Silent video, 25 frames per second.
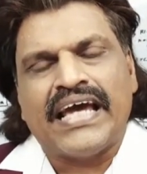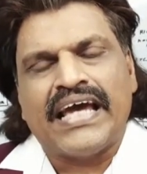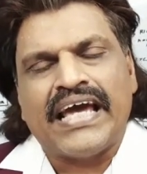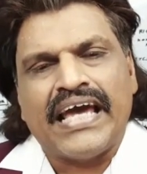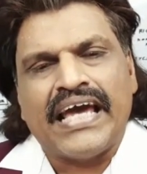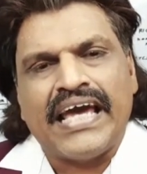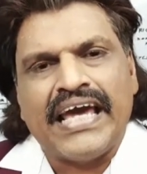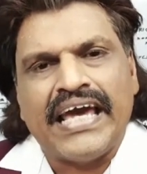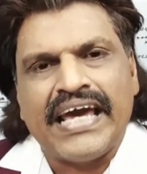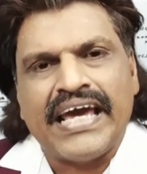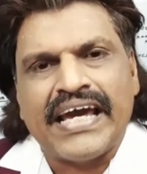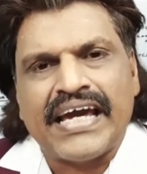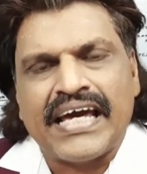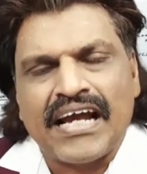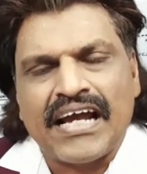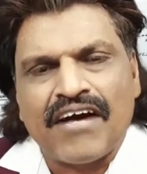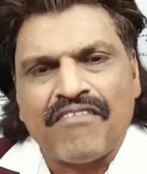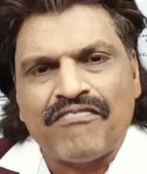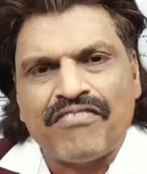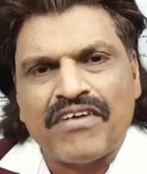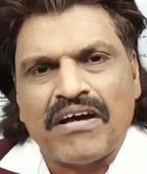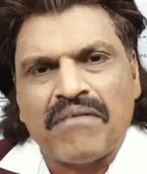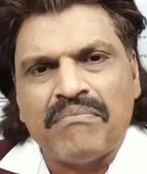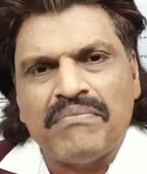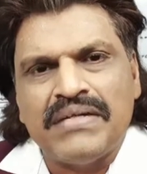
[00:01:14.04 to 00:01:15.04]

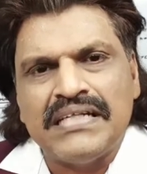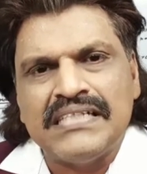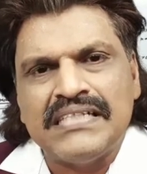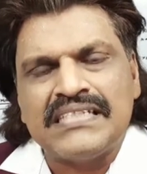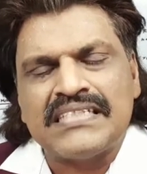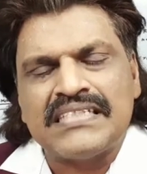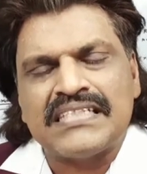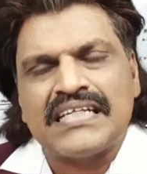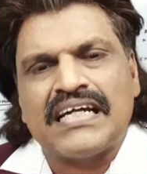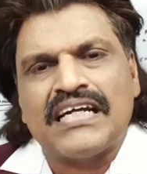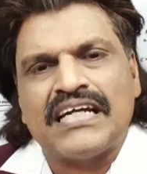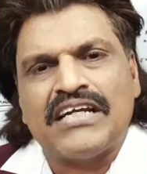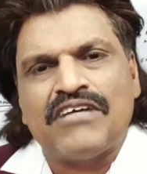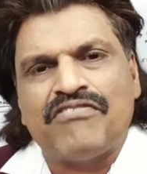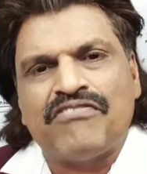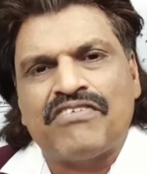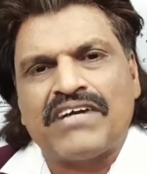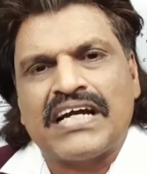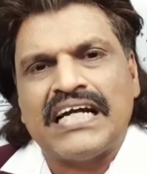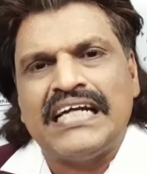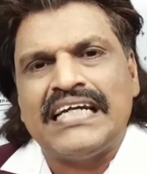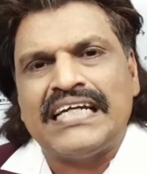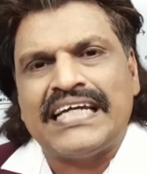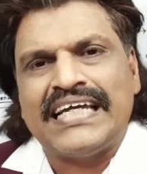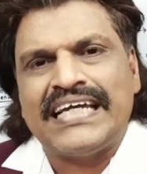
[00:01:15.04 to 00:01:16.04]
Agraphia means
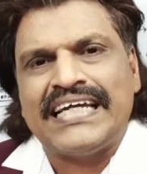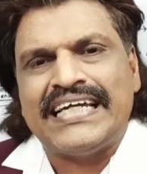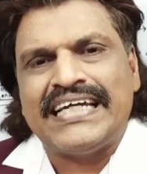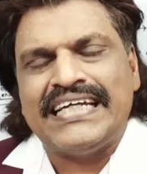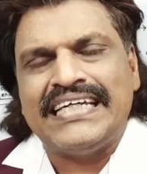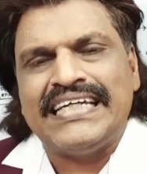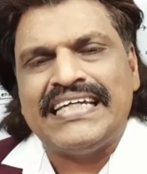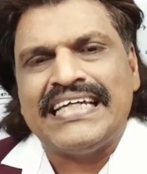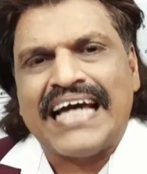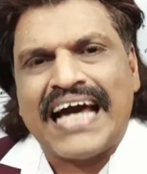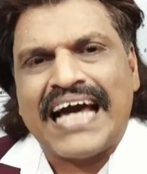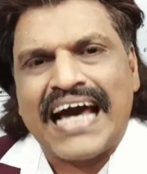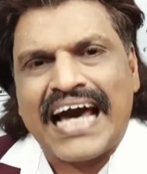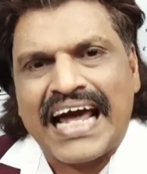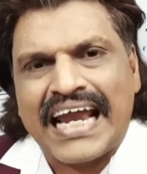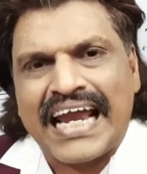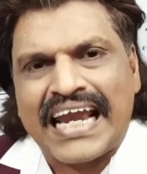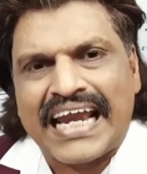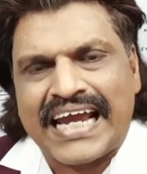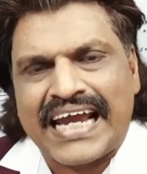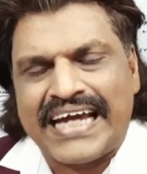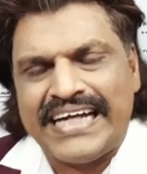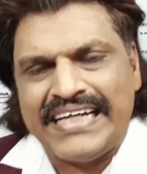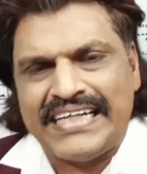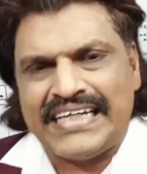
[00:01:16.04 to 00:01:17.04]
difficulty in
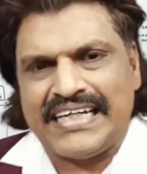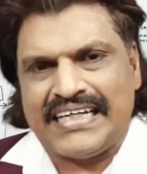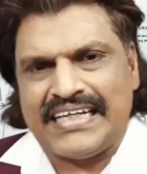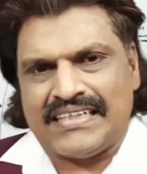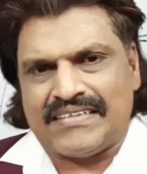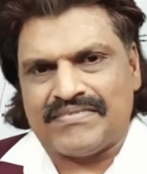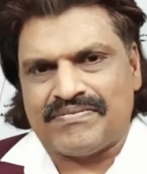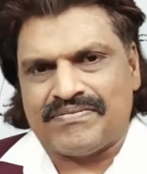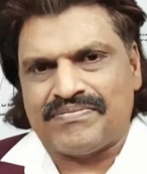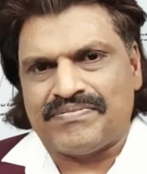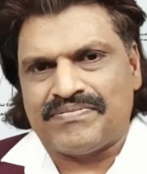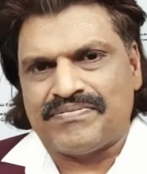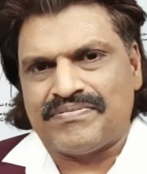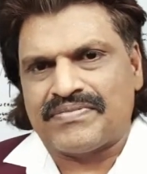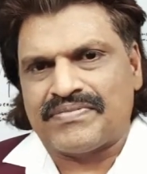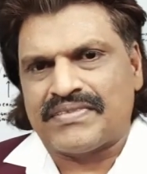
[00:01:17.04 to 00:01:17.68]
writing.